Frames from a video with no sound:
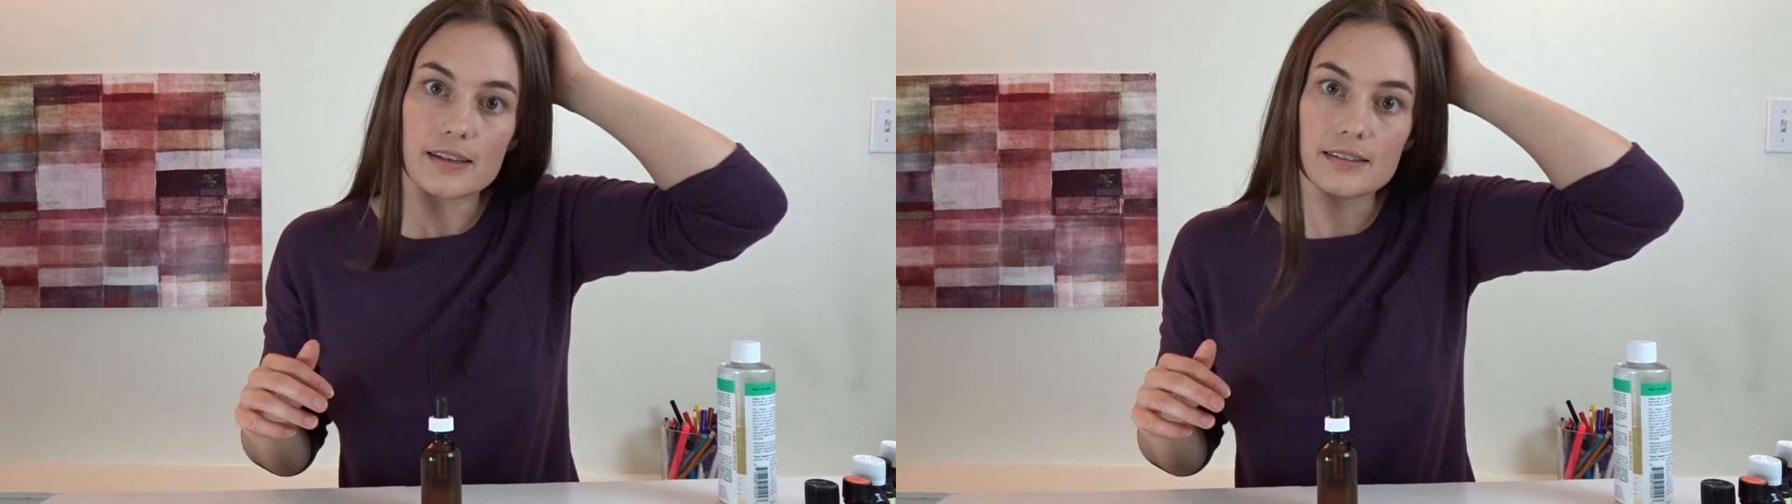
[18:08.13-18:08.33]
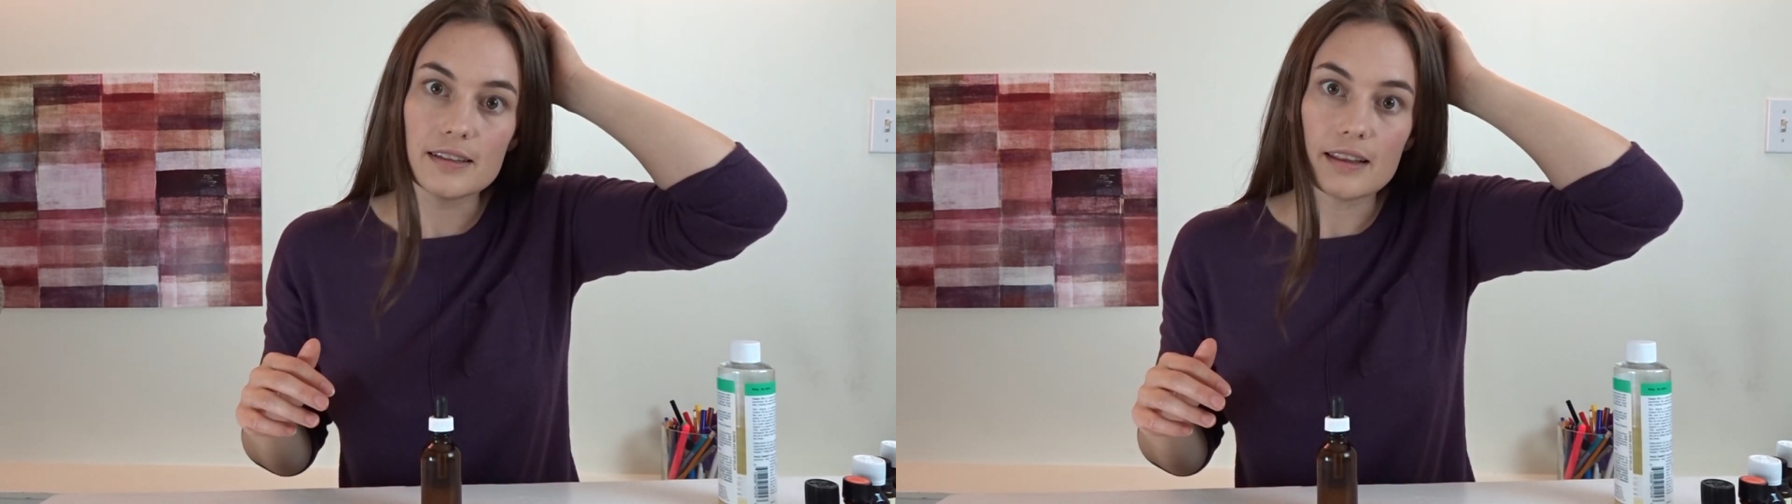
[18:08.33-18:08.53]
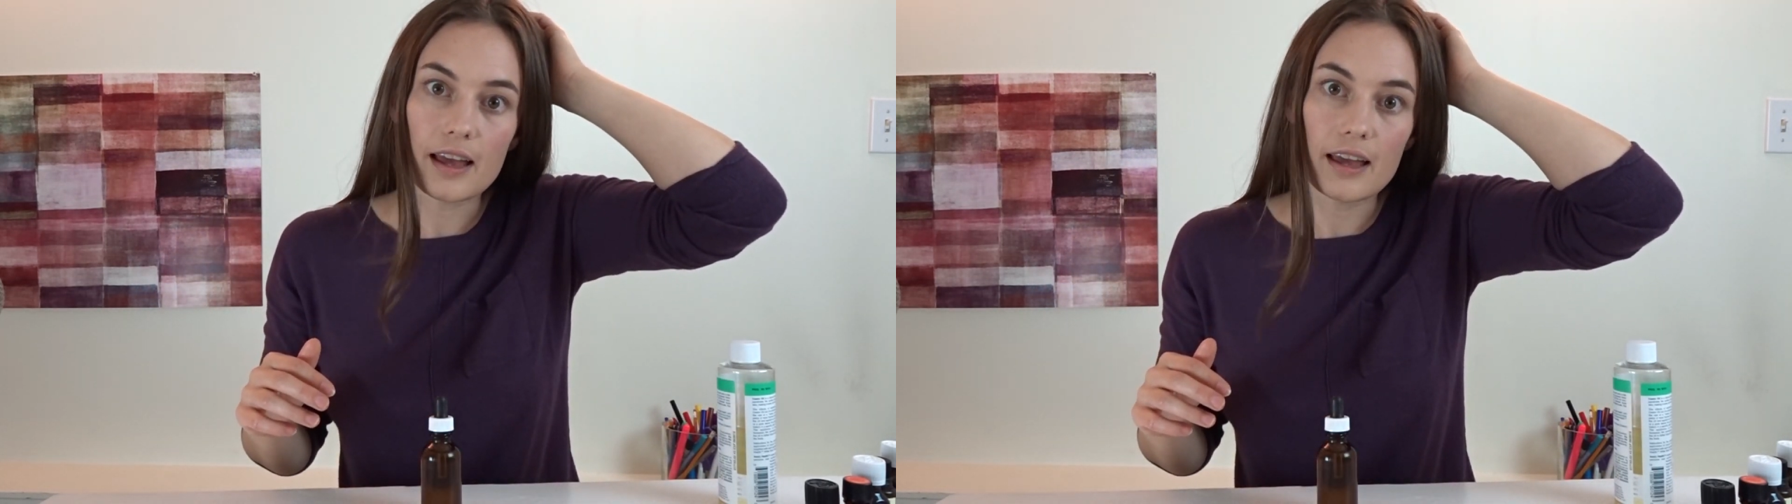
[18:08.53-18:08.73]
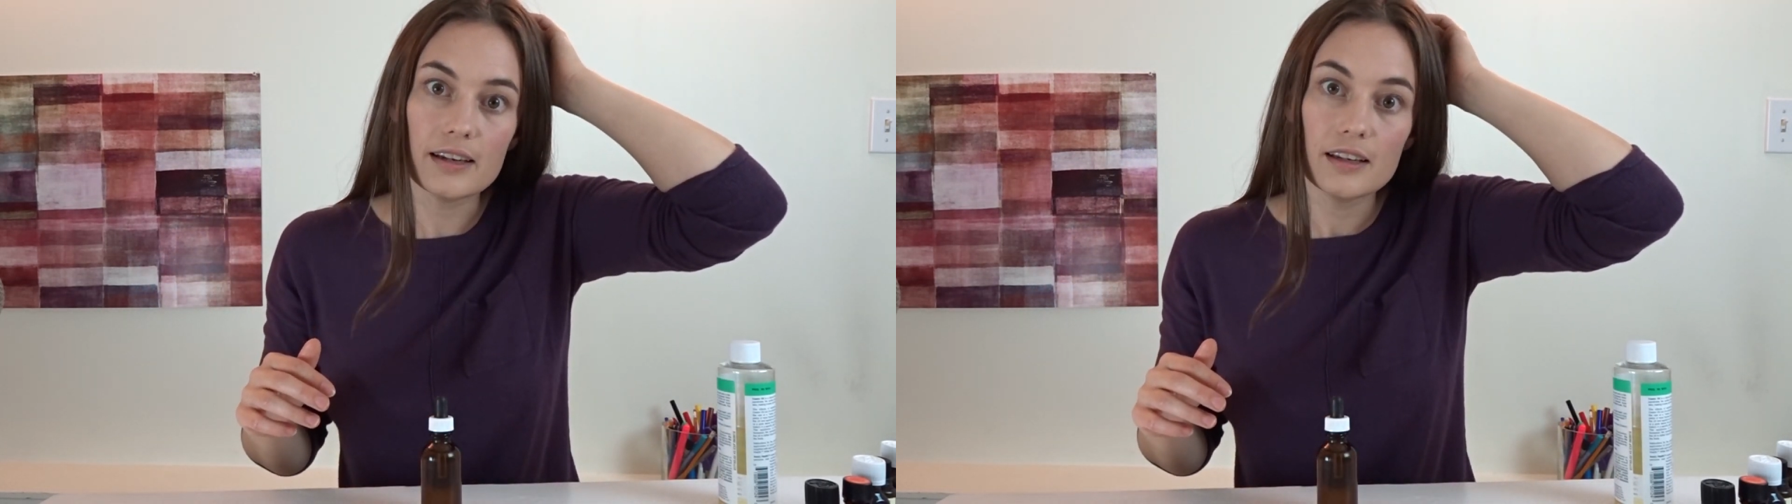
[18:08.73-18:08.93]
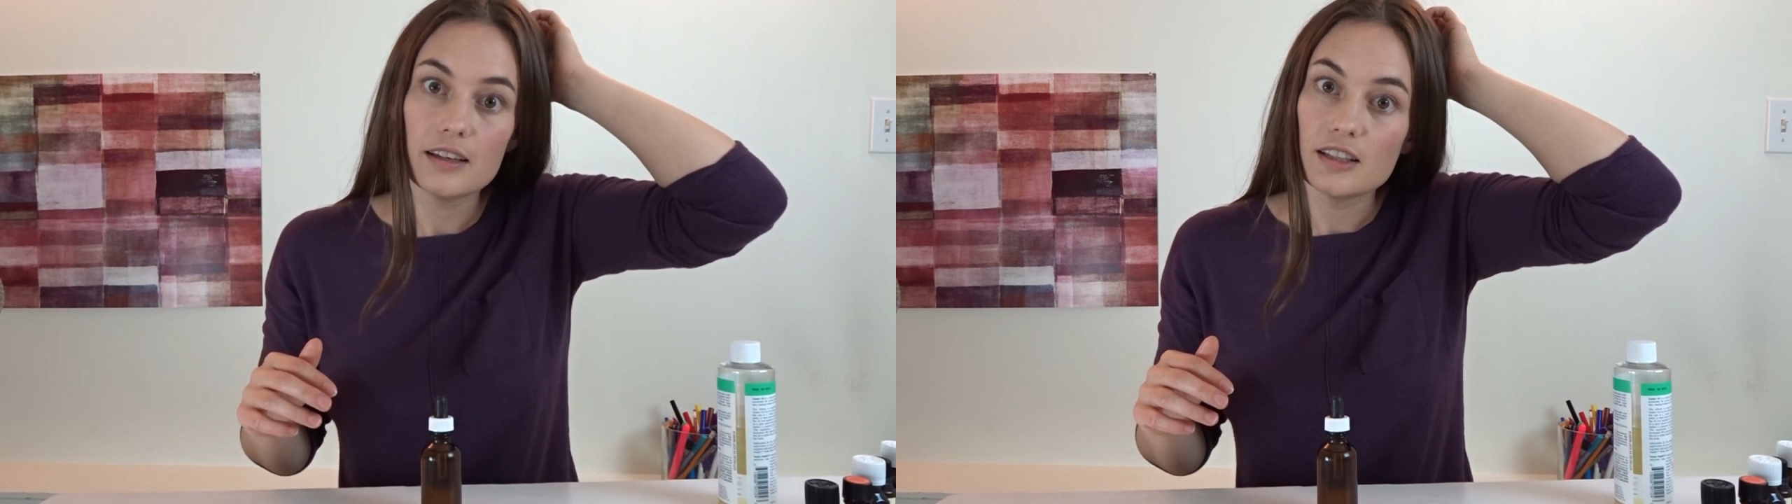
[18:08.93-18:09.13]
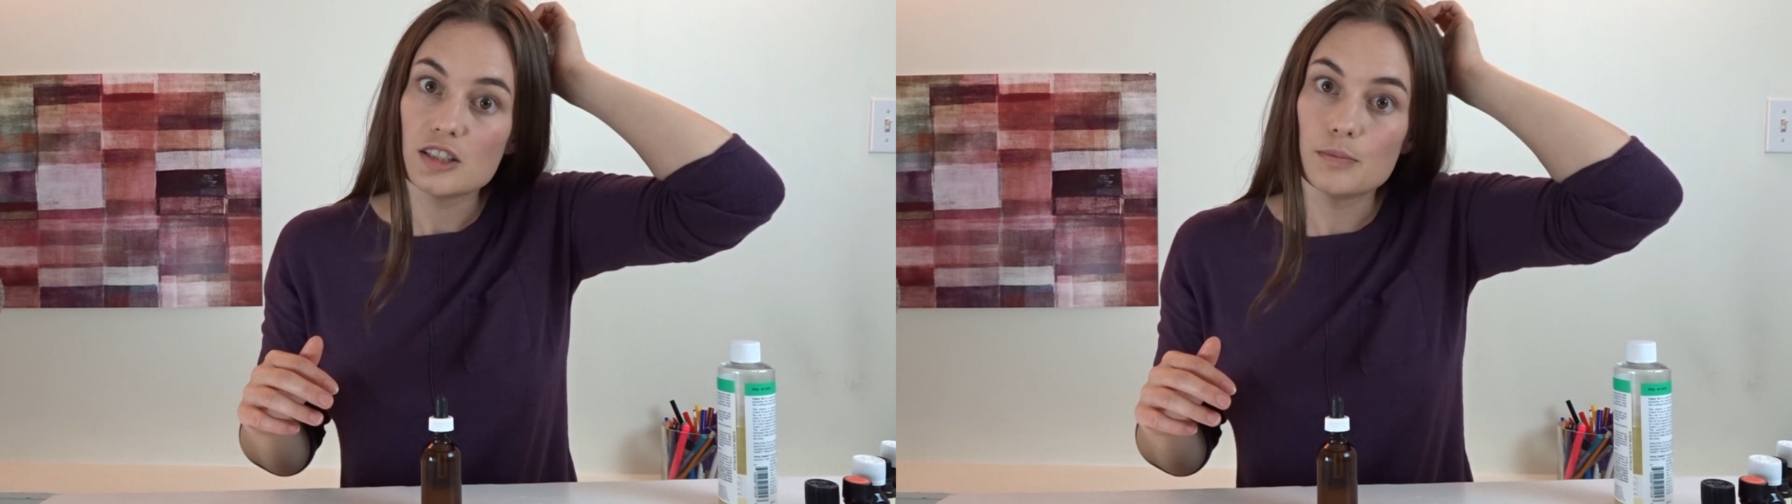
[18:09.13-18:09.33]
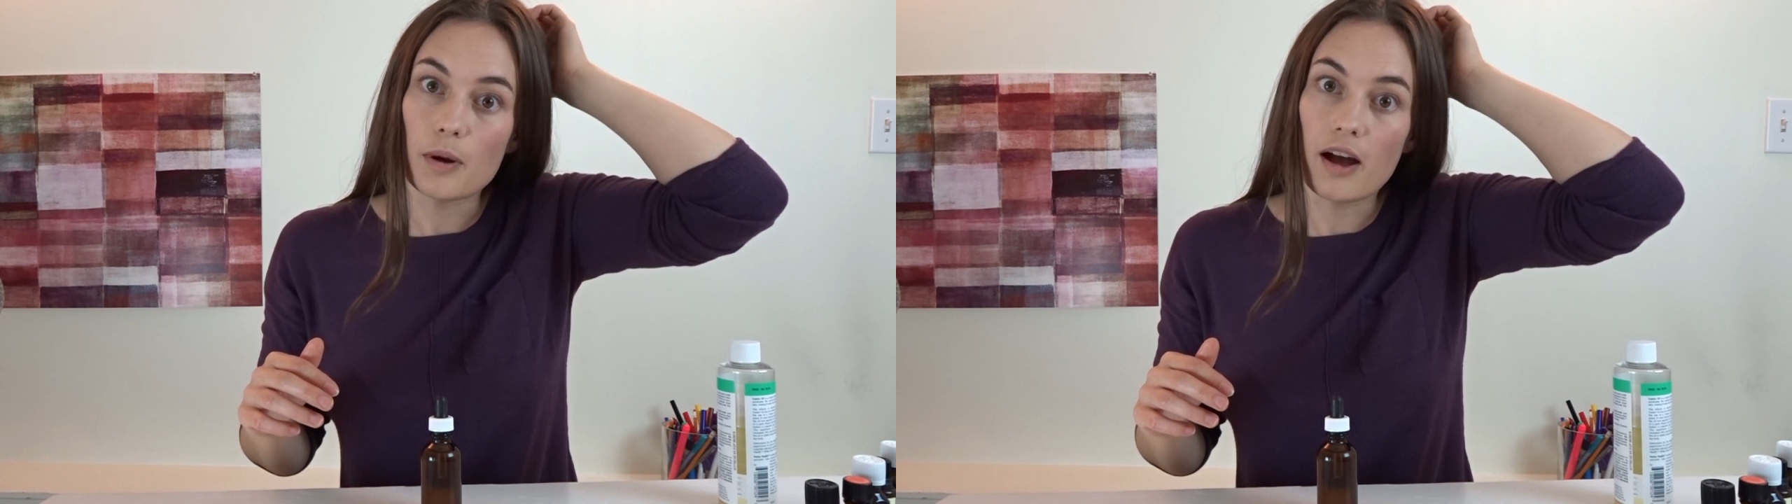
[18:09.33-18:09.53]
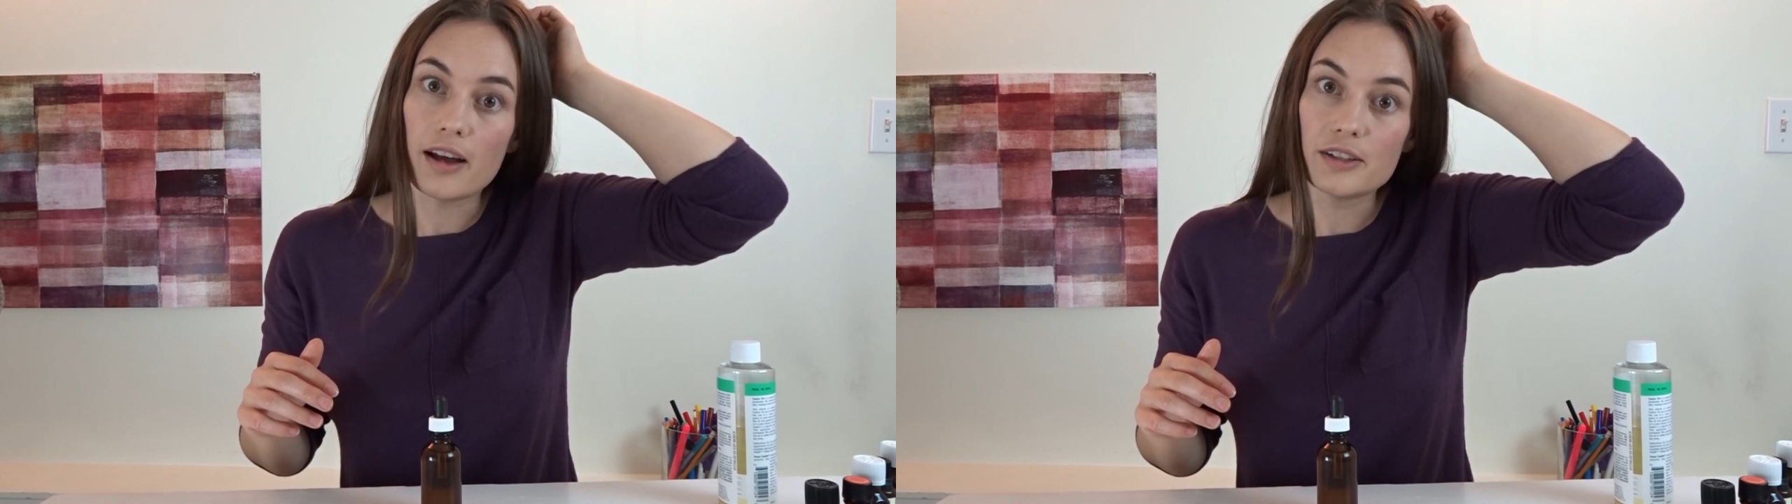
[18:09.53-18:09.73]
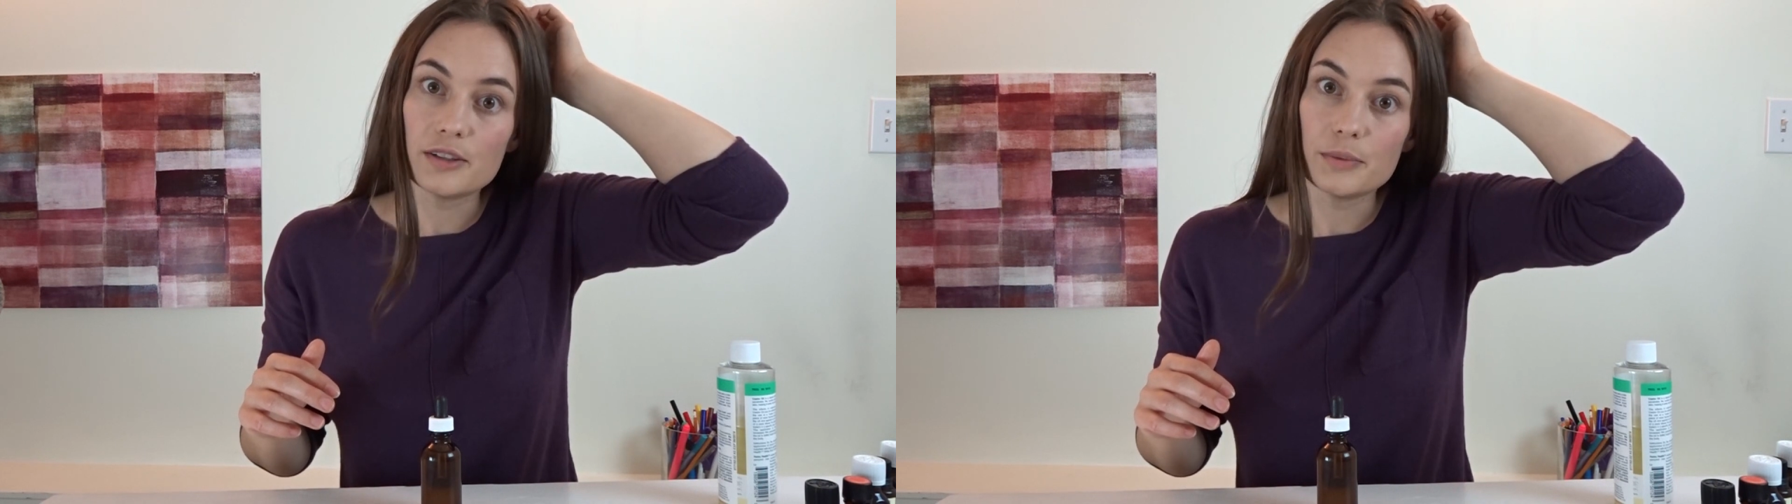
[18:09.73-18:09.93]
into that spot,